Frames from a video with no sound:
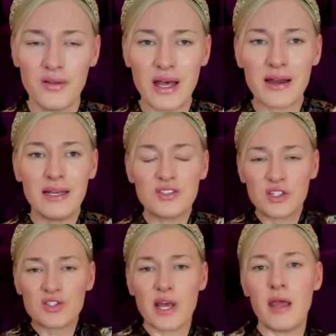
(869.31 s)
that is
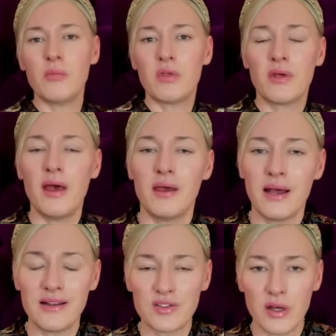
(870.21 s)
the same
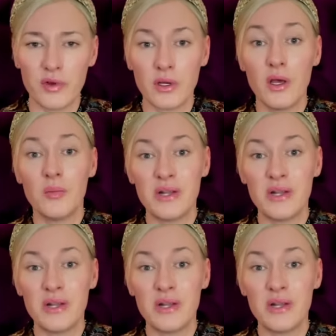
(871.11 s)
thing as giving